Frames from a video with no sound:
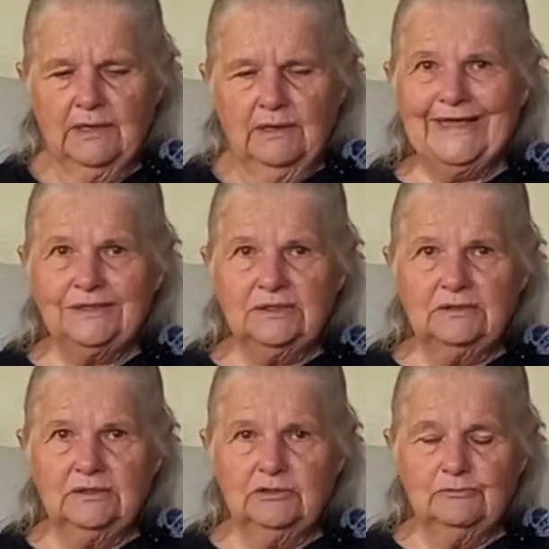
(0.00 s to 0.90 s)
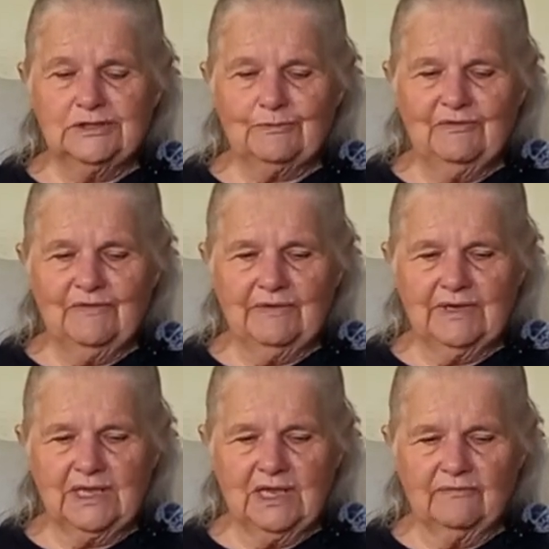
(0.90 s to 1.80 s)
But you must be
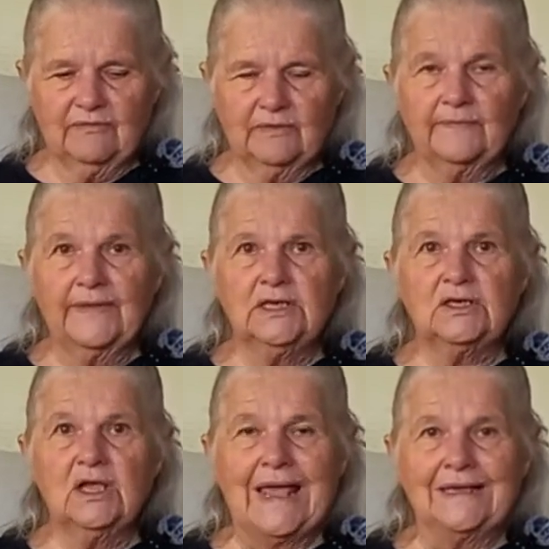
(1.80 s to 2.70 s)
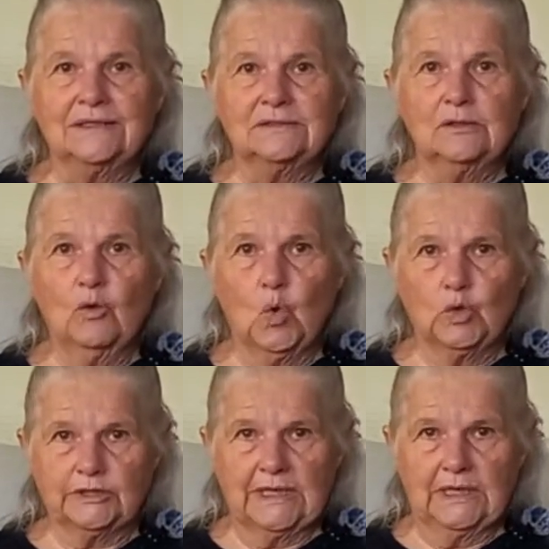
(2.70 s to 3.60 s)
very careful. It likes
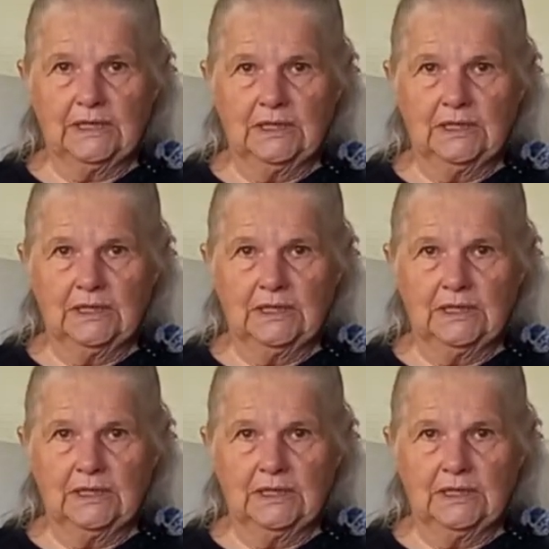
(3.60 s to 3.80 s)
water.